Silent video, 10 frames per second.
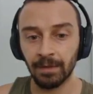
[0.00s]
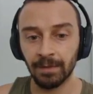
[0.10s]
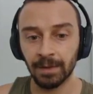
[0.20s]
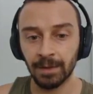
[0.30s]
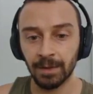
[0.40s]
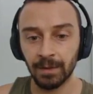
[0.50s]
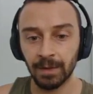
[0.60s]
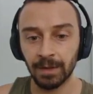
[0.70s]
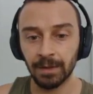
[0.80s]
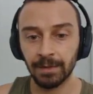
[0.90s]
of this
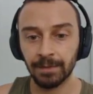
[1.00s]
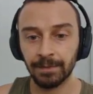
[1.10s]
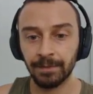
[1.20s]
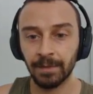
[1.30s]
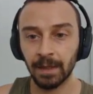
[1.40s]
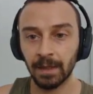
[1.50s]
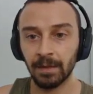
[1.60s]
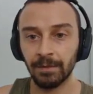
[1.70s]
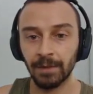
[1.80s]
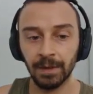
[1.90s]
unit? That kind
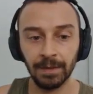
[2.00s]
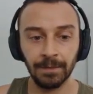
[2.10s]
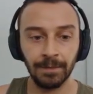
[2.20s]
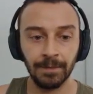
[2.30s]
of thing.